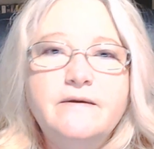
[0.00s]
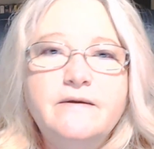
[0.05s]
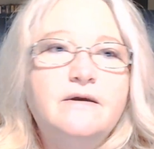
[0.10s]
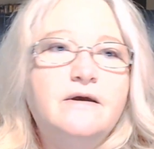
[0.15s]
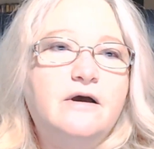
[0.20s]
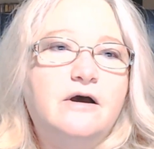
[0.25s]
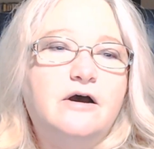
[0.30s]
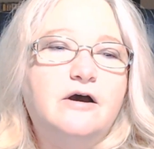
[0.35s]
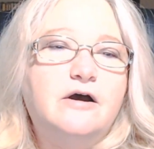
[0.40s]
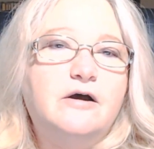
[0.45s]

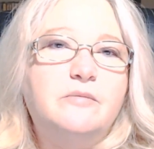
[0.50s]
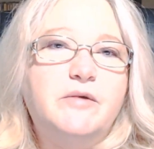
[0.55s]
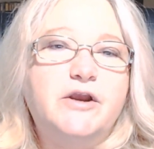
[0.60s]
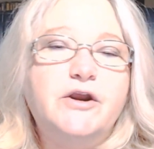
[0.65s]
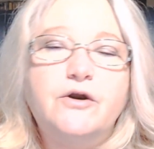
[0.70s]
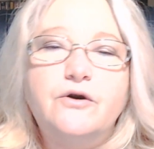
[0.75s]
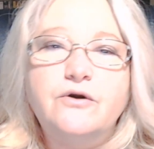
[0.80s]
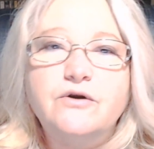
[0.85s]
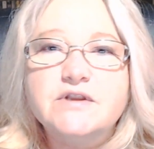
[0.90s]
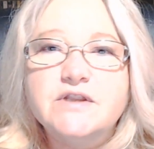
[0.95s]
I
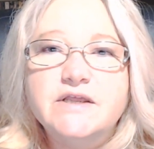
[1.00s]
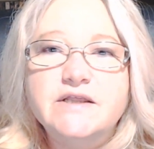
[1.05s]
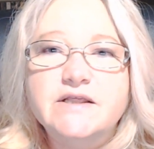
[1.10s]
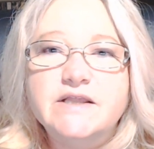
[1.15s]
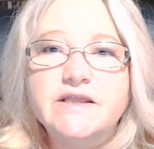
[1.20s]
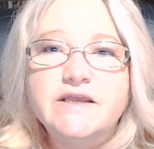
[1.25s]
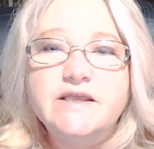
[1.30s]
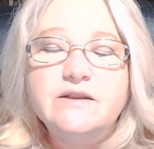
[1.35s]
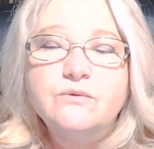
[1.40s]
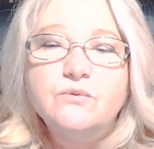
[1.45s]
currently
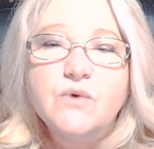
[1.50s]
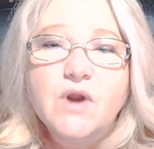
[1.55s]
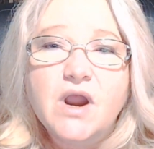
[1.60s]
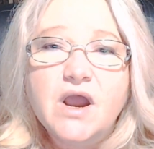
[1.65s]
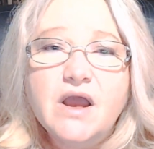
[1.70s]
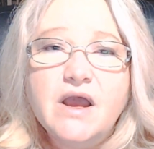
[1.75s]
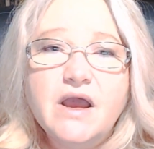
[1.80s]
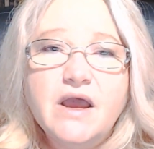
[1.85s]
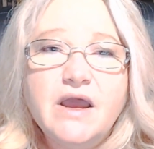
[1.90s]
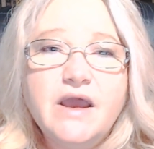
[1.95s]
lean
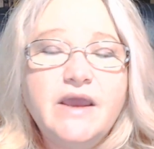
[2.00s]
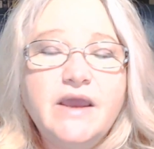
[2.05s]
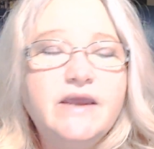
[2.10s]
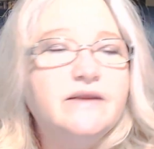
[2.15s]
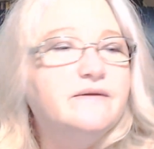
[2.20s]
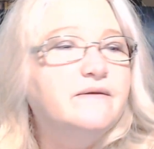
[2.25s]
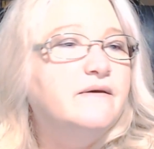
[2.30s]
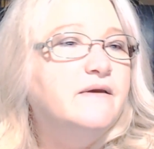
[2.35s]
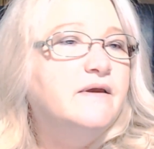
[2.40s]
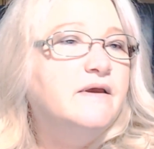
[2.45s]
right,
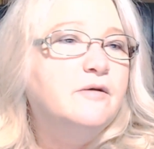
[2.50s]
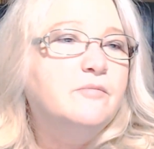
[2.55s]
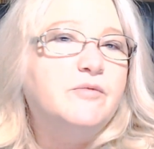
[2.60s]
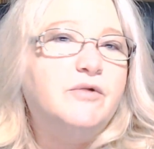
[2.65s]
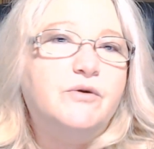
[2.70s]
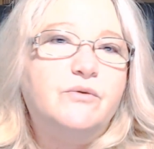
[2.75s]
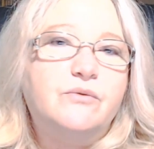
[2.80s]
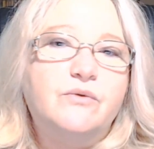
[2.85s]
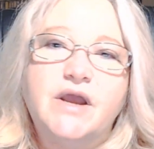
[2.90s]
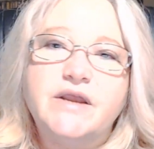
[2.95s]
but
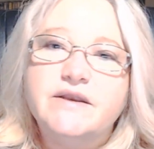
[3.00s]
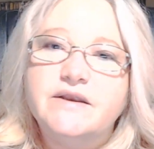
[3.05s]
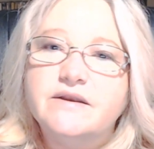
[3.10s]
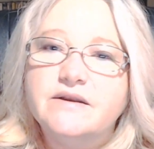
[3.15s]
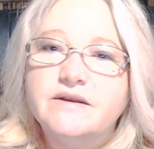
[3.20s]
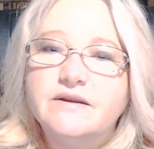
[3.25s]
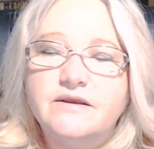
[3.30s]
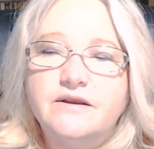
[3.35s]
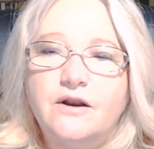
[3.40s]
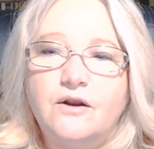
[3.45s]

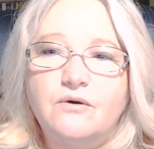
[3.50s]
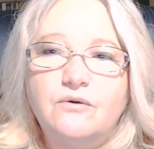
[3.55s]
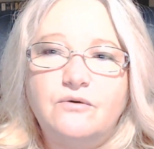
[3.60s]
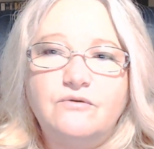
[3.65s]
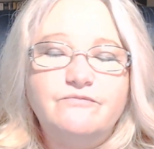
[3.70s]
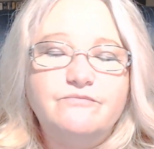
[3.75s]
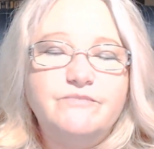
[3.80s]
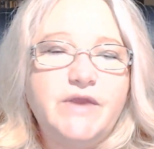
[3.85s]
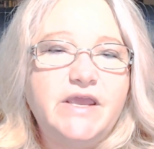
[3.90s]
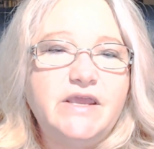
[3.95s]

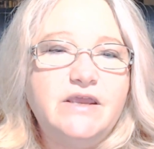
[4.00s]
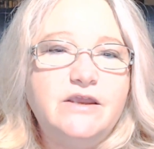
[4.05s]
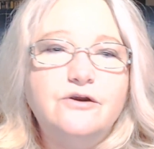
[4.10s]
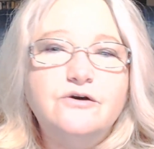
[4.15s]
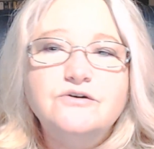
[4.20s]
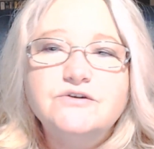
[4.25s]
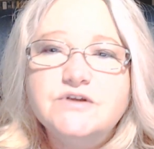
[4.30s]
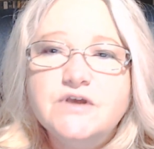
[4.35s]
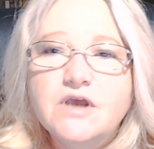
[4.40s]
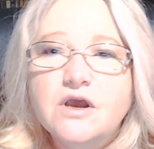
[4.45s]
8
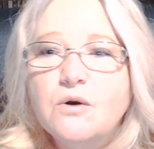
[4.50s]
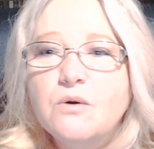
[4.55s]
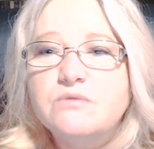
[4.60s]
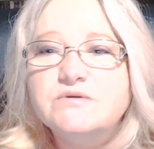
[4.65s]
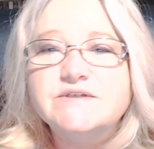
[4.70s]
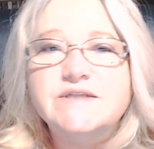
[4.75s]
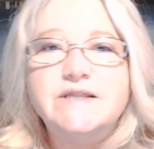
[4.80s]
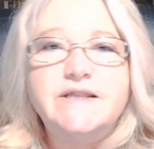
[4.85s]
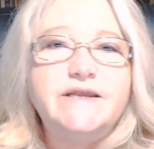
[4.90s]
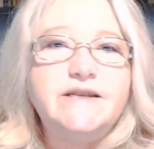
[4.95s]
years ago I was
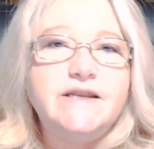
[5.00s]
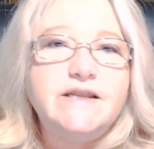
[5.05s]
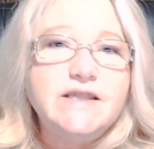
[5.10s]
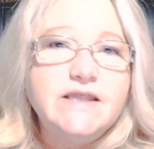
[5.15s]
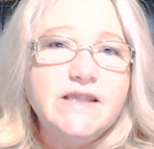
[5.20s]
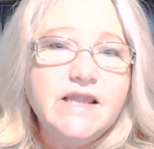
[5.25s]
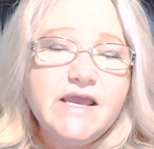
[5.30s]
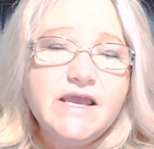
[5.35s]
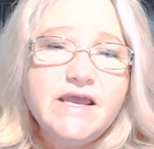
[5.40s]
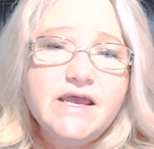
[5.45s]
leaning
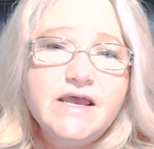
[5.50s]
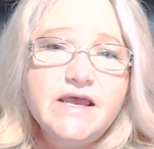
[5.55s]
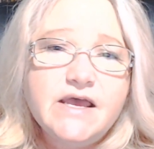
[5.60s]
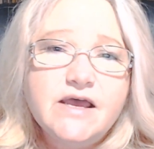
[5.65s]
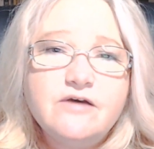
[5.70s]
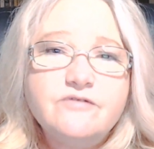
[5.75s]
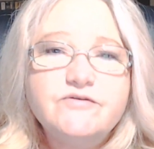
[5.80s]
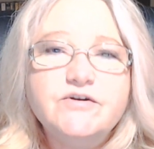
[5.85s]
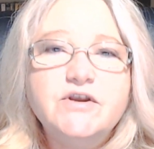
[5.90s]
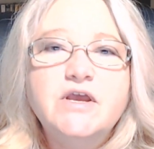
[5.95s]

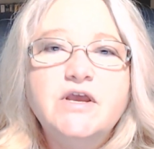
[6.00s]
left.